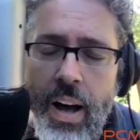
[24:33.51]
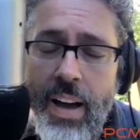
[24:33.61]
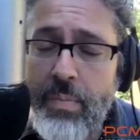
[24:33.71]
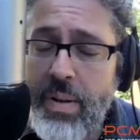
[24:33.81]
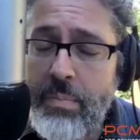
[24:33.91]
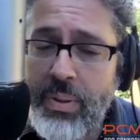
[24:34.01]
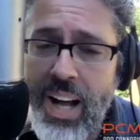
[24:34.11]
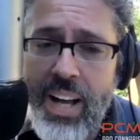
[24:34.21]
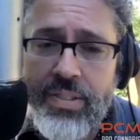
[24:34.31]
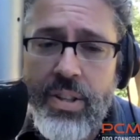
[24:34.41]
have been
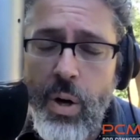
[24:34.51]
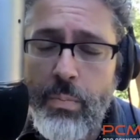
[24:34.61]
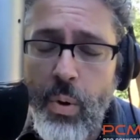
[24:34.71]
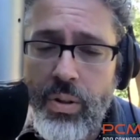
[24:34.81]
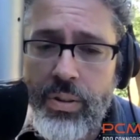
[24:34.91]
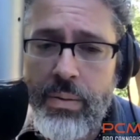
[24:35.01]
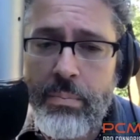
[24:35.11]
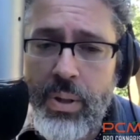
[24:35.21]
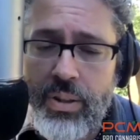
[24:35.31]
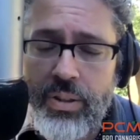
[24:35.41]
blessed you know portland
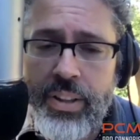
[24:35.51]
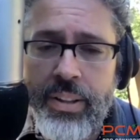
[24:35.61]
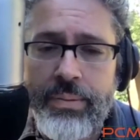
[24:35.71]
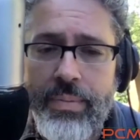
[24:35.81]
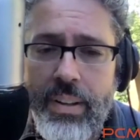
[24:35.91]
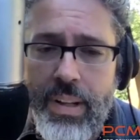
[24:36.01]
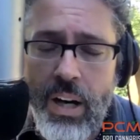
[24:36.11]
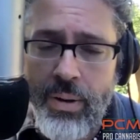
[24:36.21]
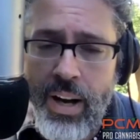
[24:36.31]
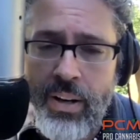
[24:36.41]
berkeley
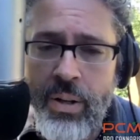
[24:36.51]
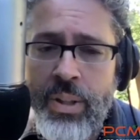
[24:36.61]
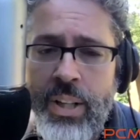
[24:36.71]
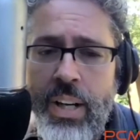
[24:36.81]
Colorado,